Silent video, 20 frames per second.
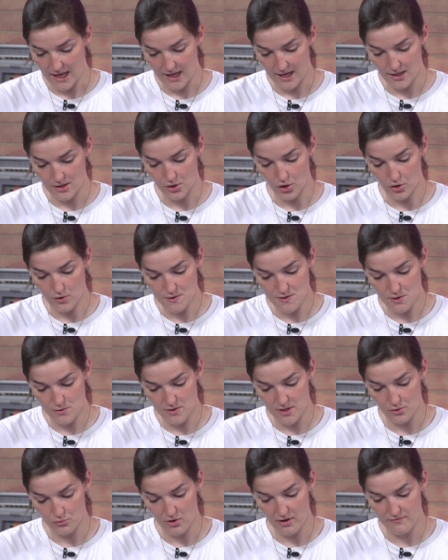and also
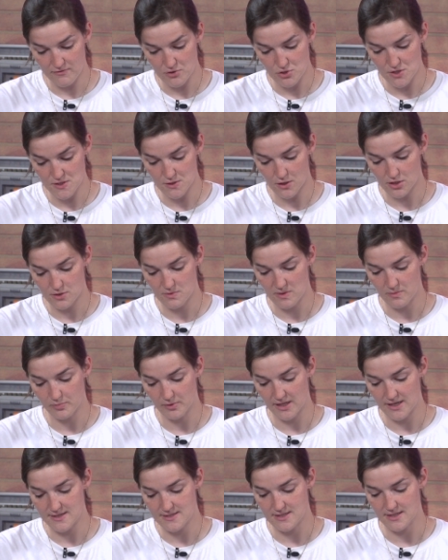that refugees ought to be
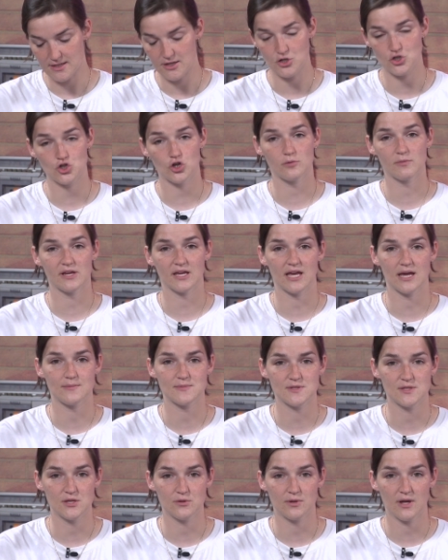placed in internment
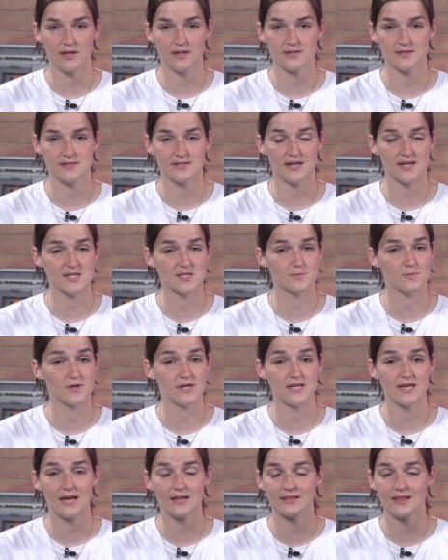camps in the United States.
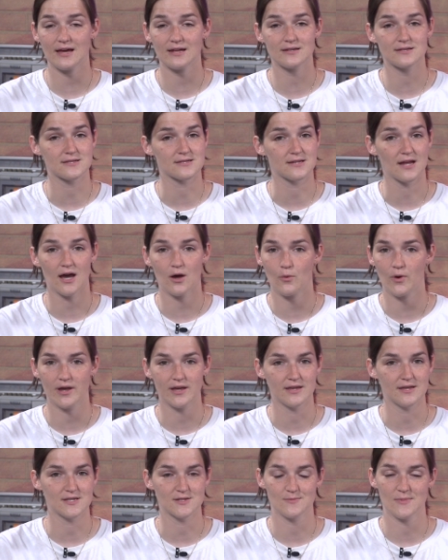But yet, that is not
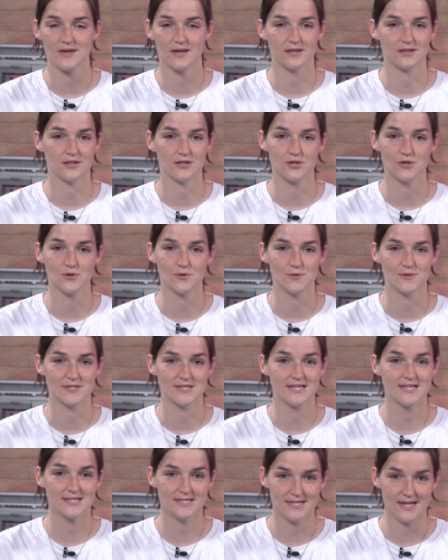why he is making the news
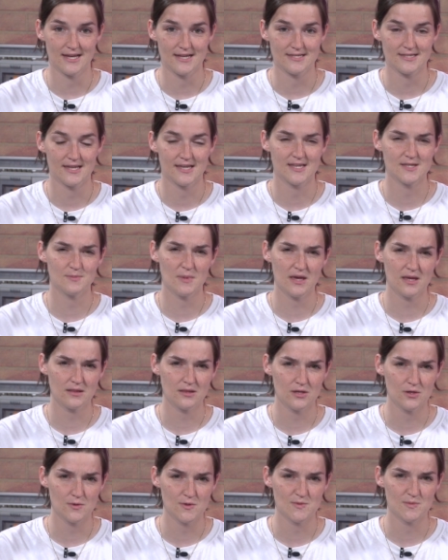these days. He's
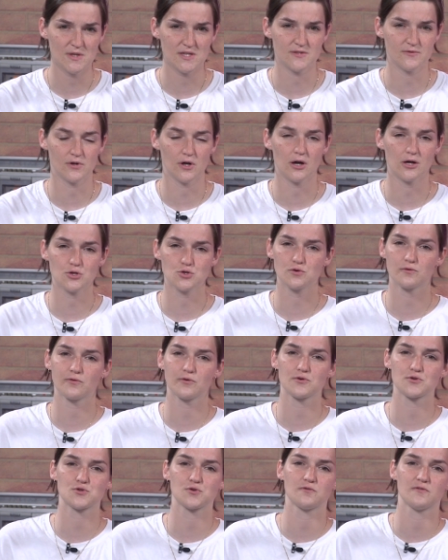making the news because of a
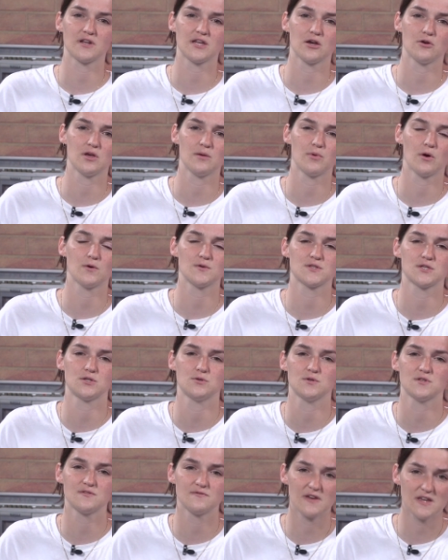controversial video he posted
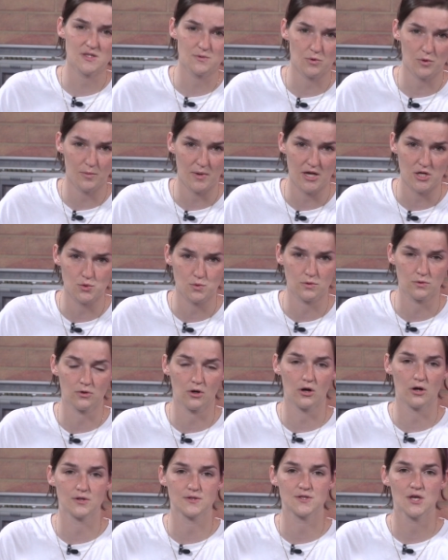to his Facebook page with
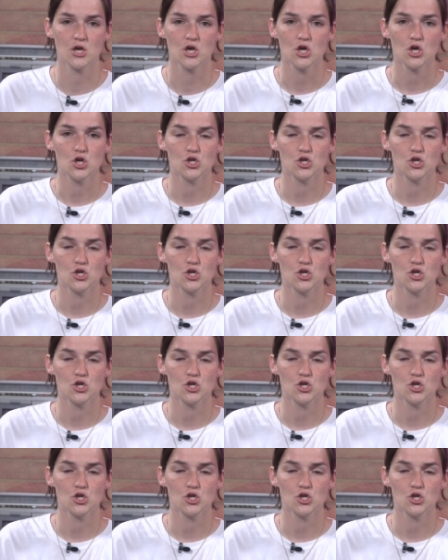regards